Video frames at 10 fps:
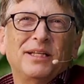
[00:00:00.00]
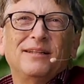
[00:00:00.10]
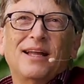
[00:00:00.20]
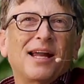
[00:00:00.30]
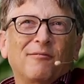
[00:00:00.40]

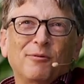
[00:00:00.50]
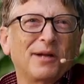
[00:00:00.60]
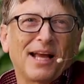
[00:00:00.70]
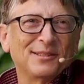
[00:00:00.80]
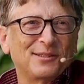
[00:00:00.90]
but not
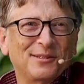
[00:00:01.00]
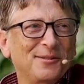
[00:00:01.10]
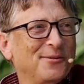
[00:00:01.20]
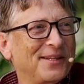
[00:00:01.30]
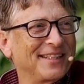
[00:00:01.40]
everybody has to
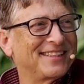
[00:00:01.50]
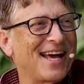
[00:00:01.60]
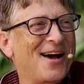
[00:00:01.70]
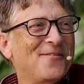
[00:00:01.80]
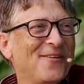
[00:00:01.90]
do things
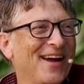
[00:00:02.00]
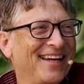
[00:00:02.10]
that way.